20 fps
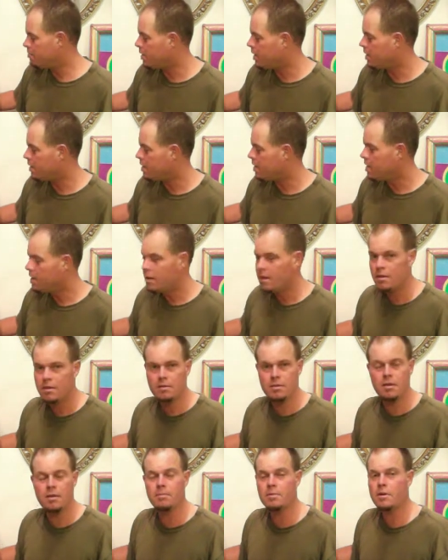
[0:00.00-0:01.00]
But
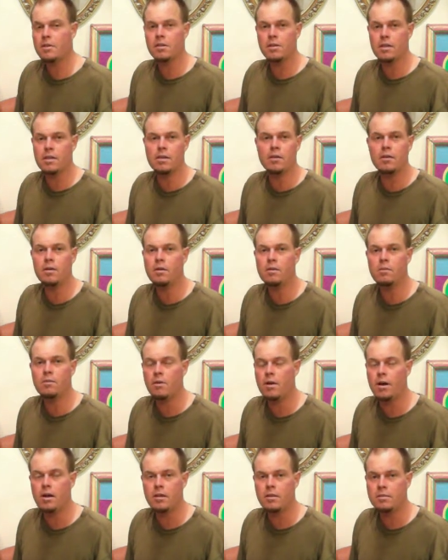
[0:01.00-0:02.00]
typically you don't
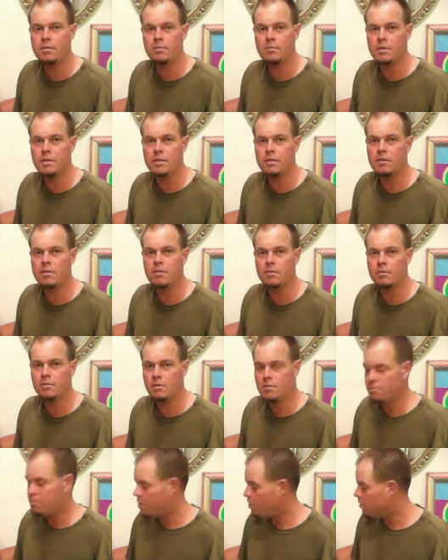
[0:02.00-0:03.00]
want to be dealing
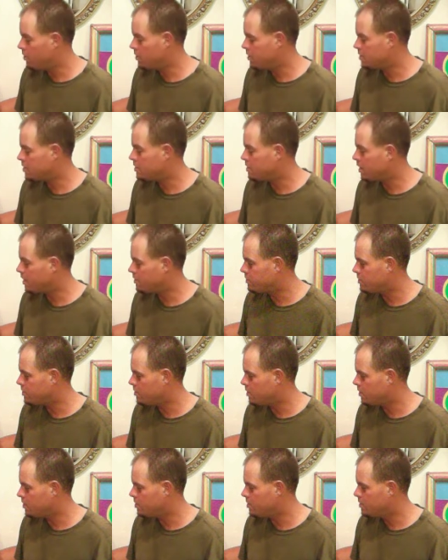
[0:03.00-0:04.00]
with mold and stuff,
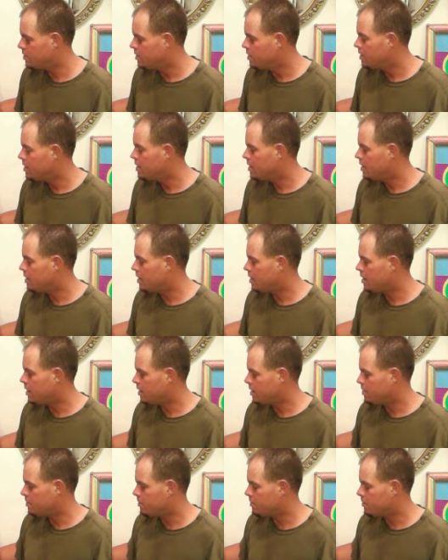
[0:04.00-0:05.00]
so
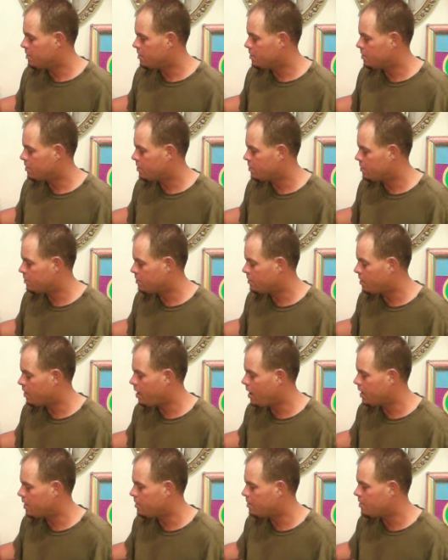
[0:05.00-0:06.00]

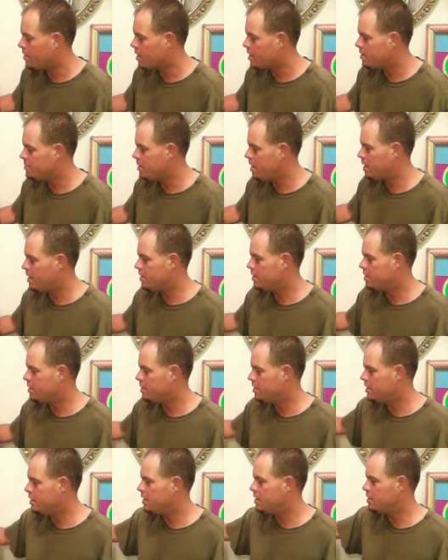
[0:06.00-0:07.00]
highly recommended
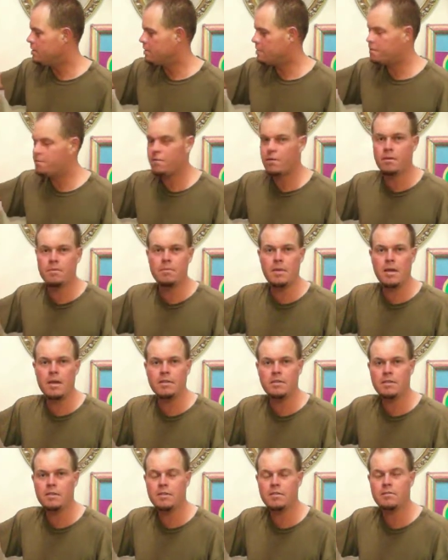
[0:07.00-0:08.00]
to either
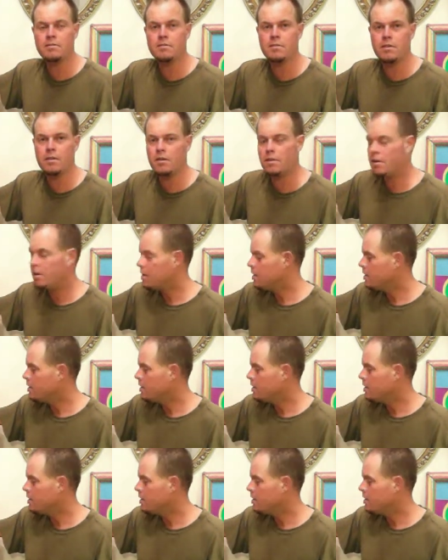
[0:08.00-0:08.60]
ferment it for